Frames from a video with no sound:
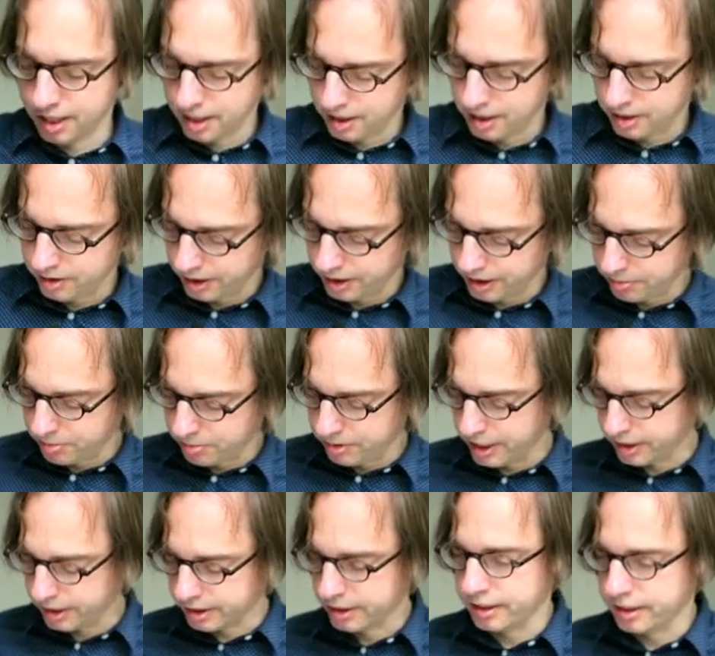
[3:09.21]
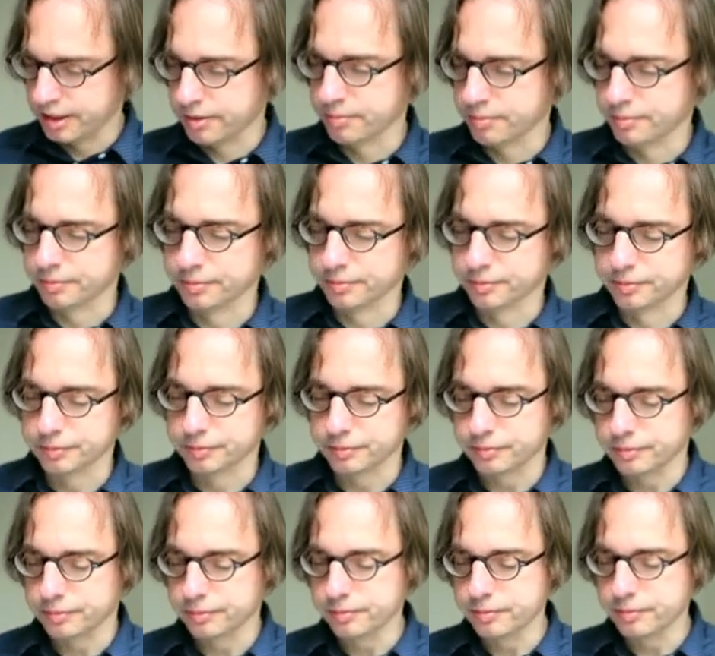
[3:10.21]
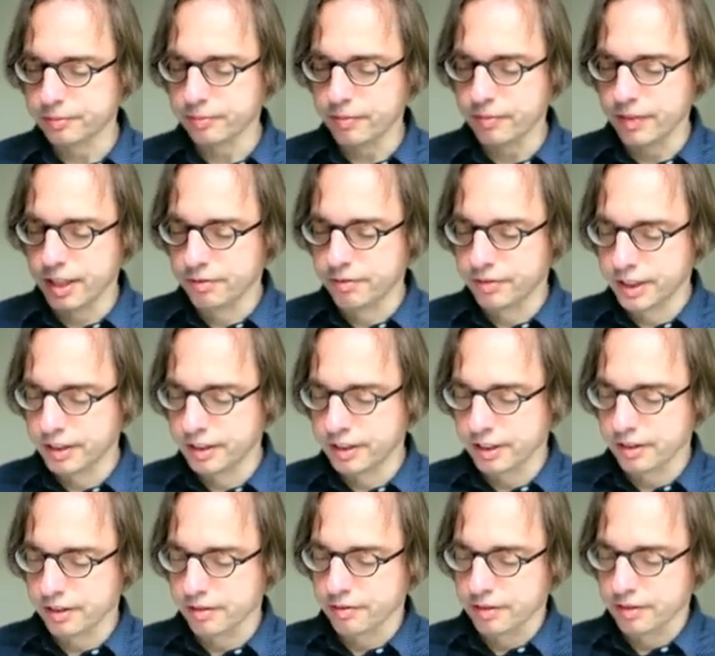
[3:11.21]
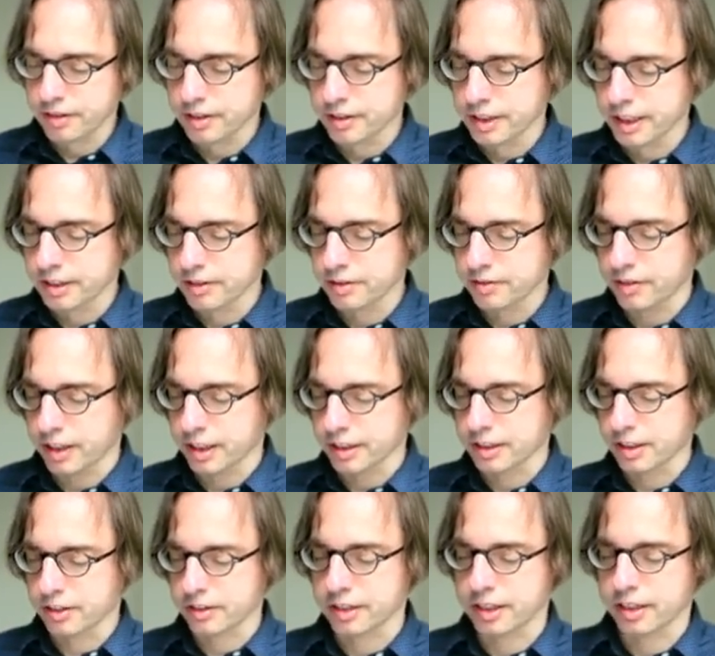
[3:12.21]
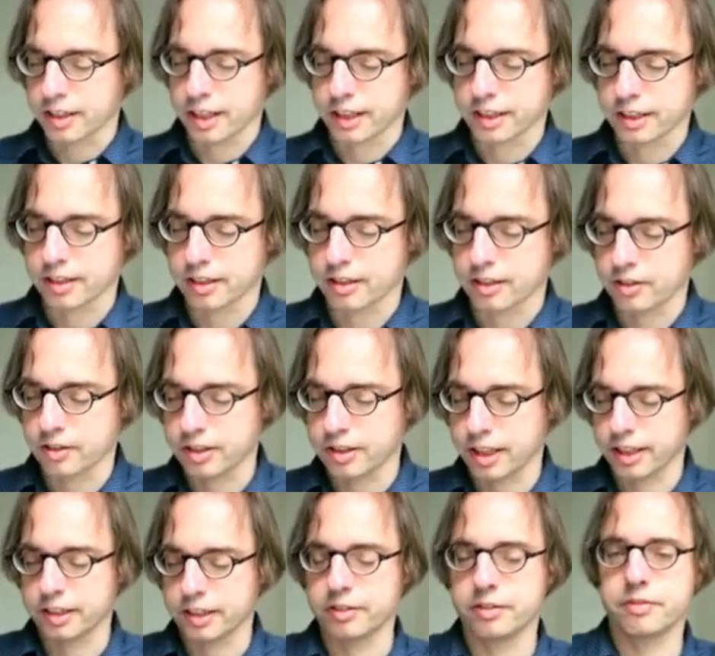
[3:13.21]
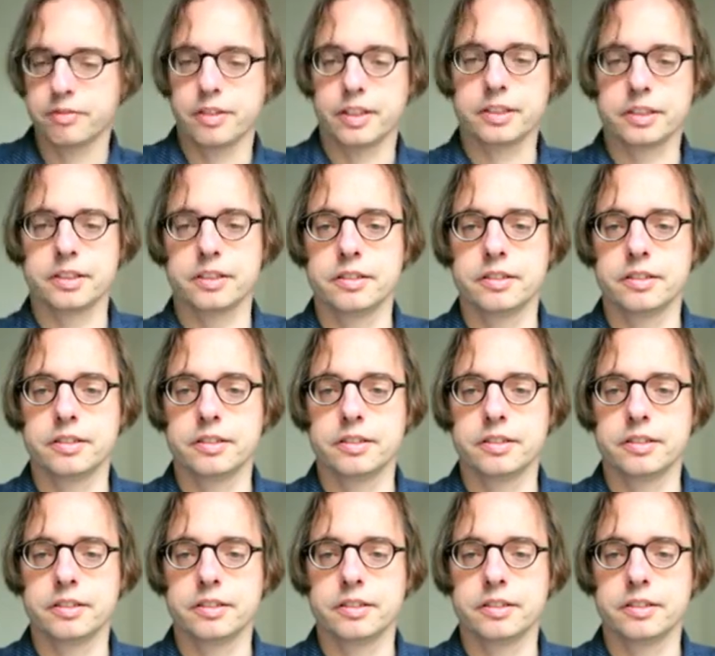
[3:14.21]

So in practice we need to write down the log likelihood function.